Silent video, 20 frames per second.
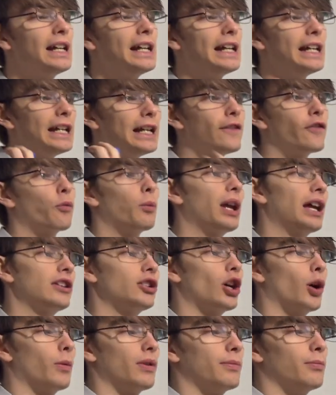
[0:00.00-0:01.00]
if we end
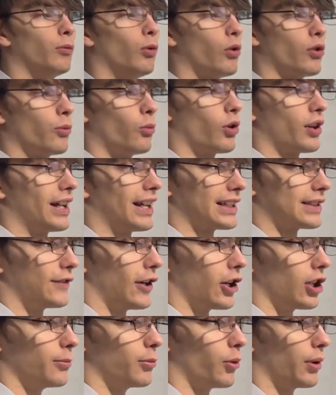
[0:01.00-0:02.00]
up with more than one x
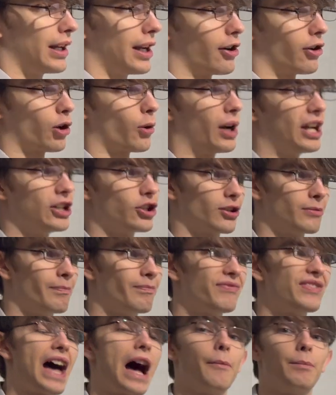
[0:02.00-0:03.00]
variable in our equation,
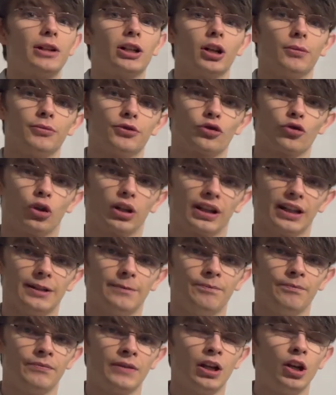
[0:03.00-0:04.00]
that becomes tricky.
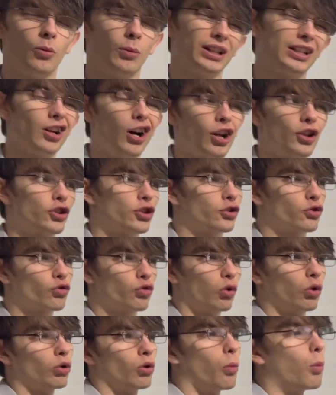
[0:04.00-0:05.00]
We can't just
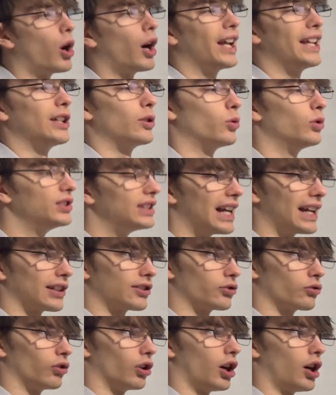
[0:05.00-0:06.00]
draw a y equals x
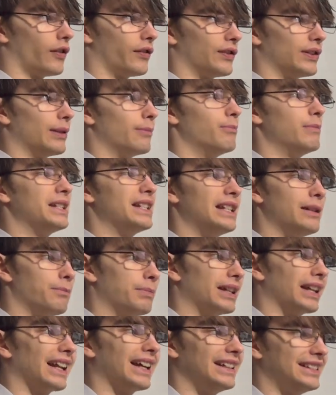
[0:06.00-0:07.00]
graph and then
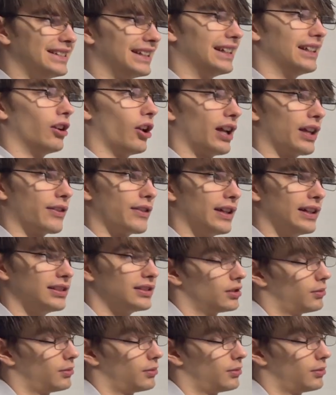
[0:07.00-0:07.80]
manipulate it like this.